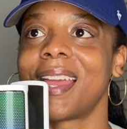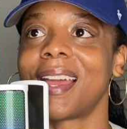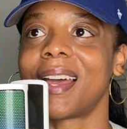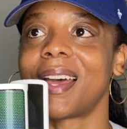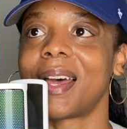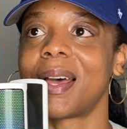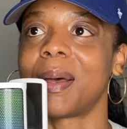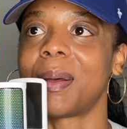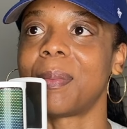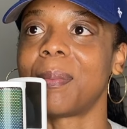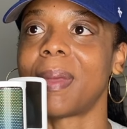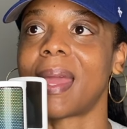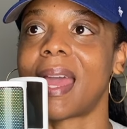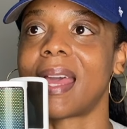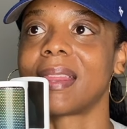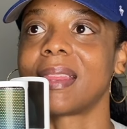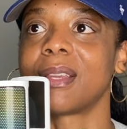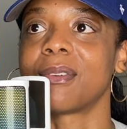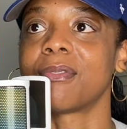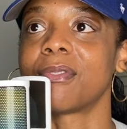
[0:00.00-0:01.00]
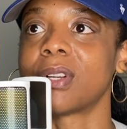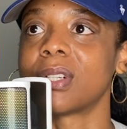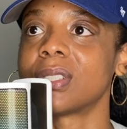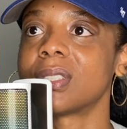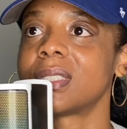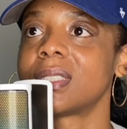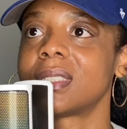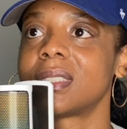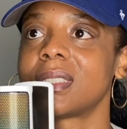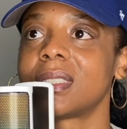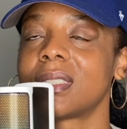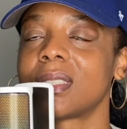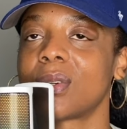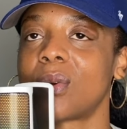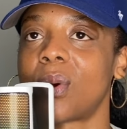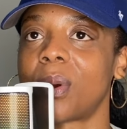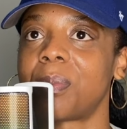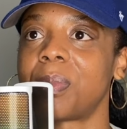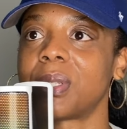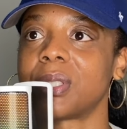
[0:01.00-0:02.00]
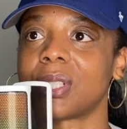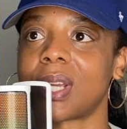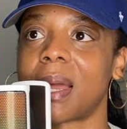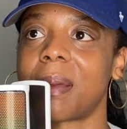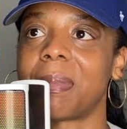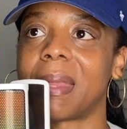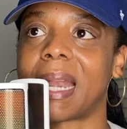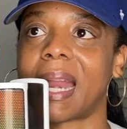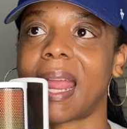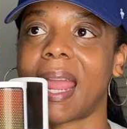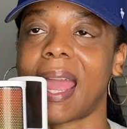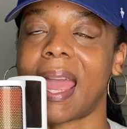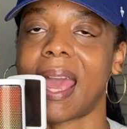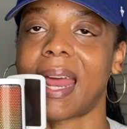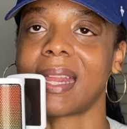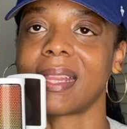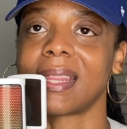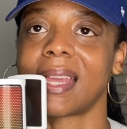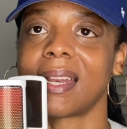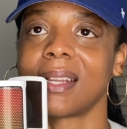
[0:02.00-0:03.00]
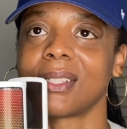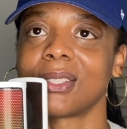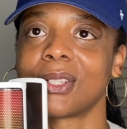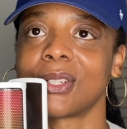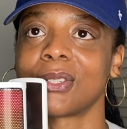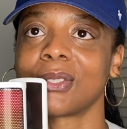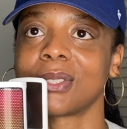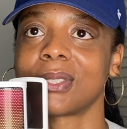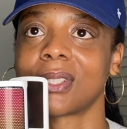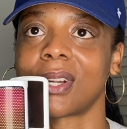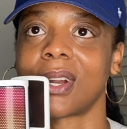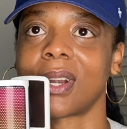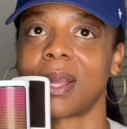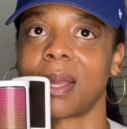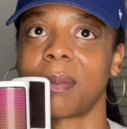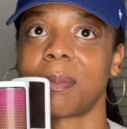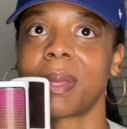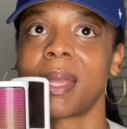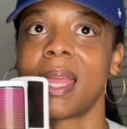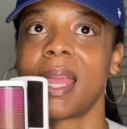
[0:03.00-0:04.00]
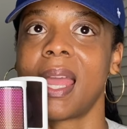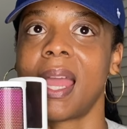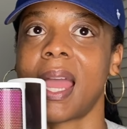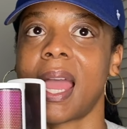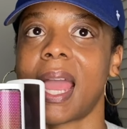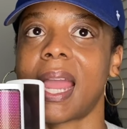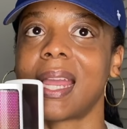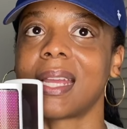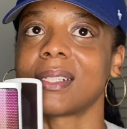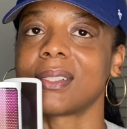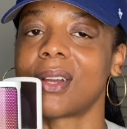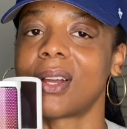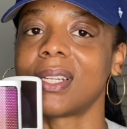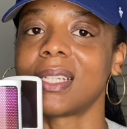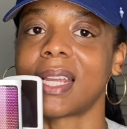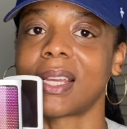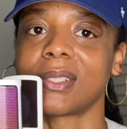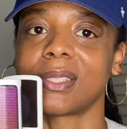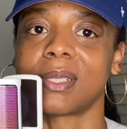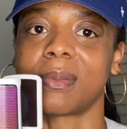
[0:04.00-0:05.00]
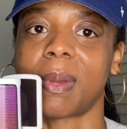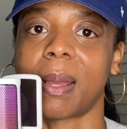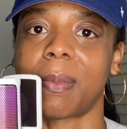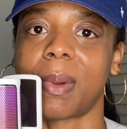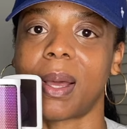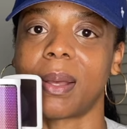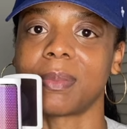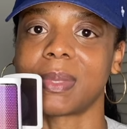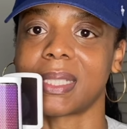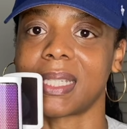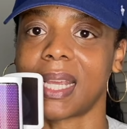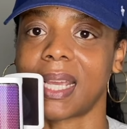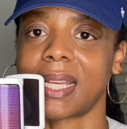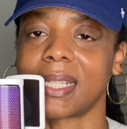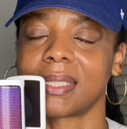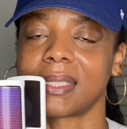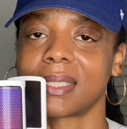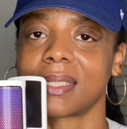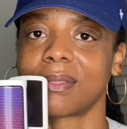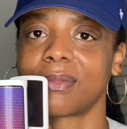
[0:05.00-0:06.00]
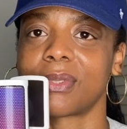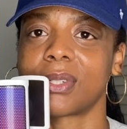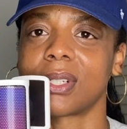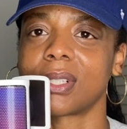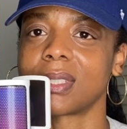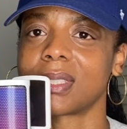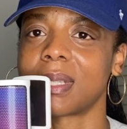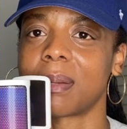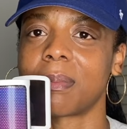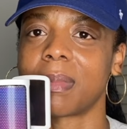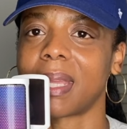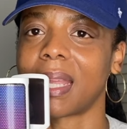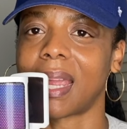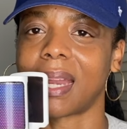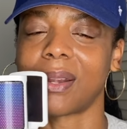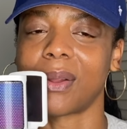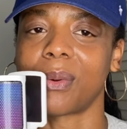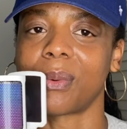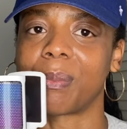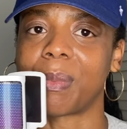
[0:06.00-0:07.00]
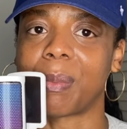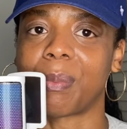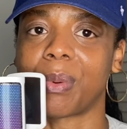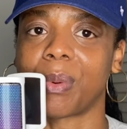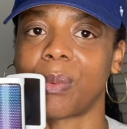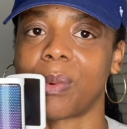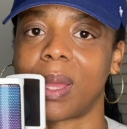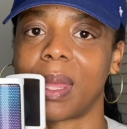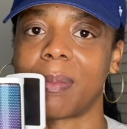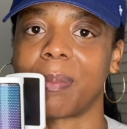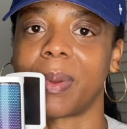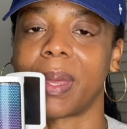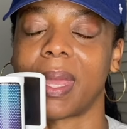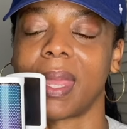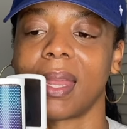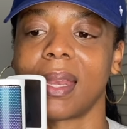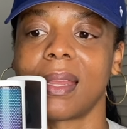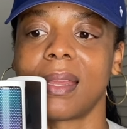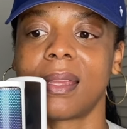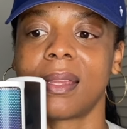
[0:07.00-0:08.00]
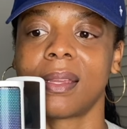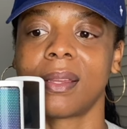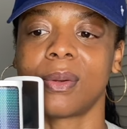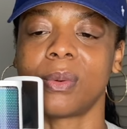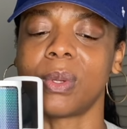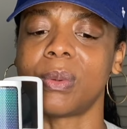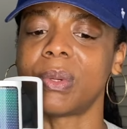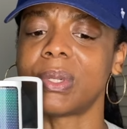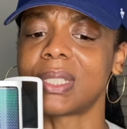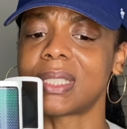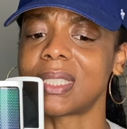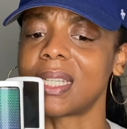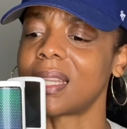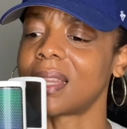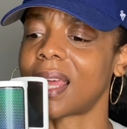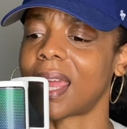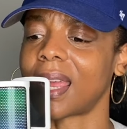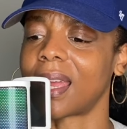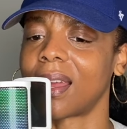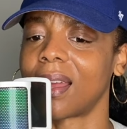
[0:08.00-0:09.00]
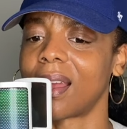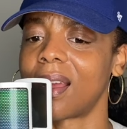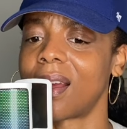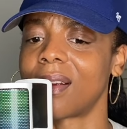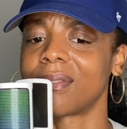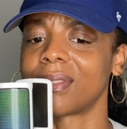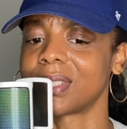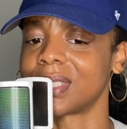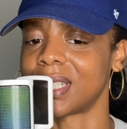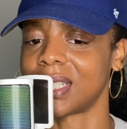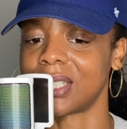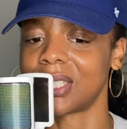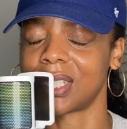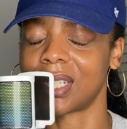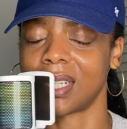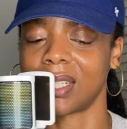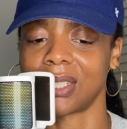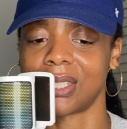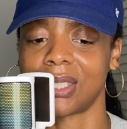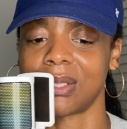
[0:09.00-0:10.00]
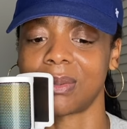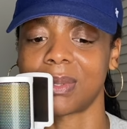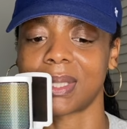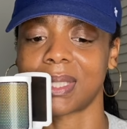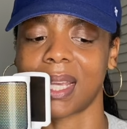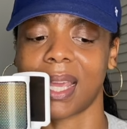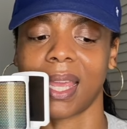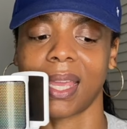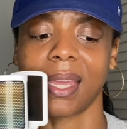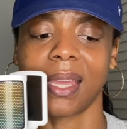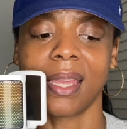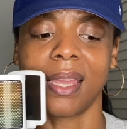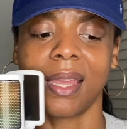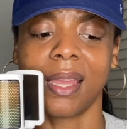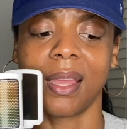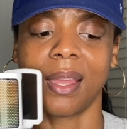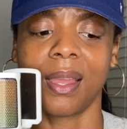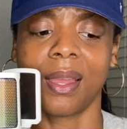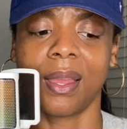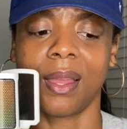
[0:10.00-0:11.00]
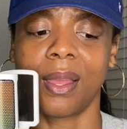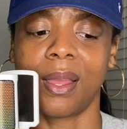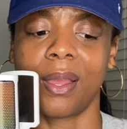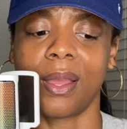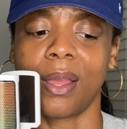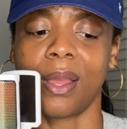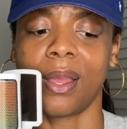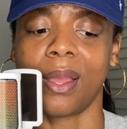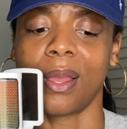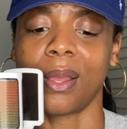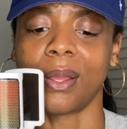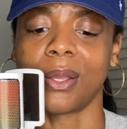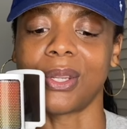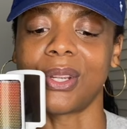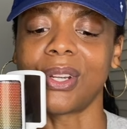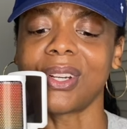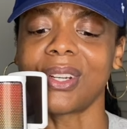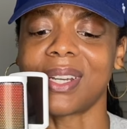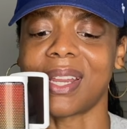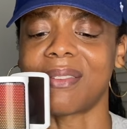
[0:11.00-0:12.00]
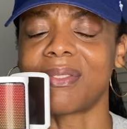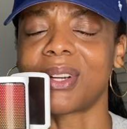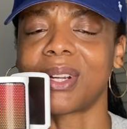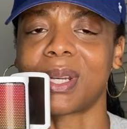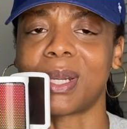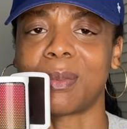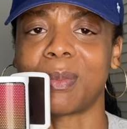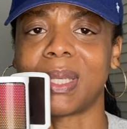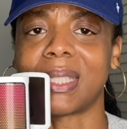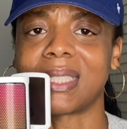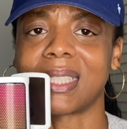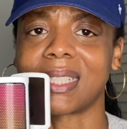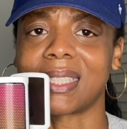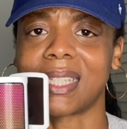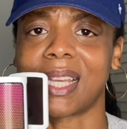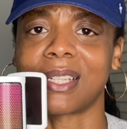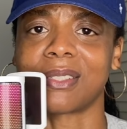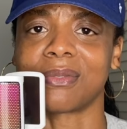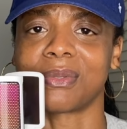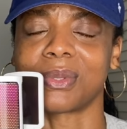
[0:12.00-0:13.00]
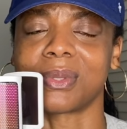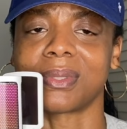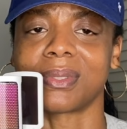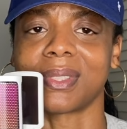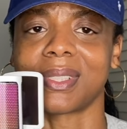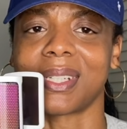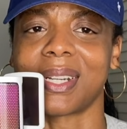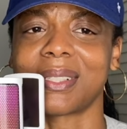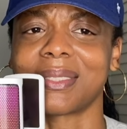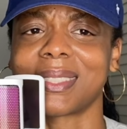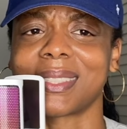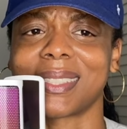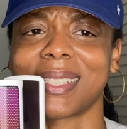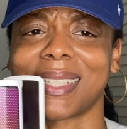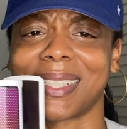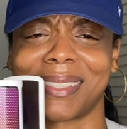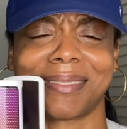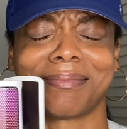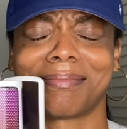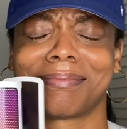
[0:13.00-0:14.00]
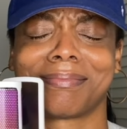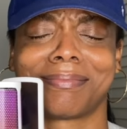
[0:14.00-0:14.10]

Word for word: um, at the first corporate job that I had at that internal startup, I had gone down to my mom's desk for something, I don't remember what, but we were just in like a conversation and she was like, you're never going to be successful. And I was like,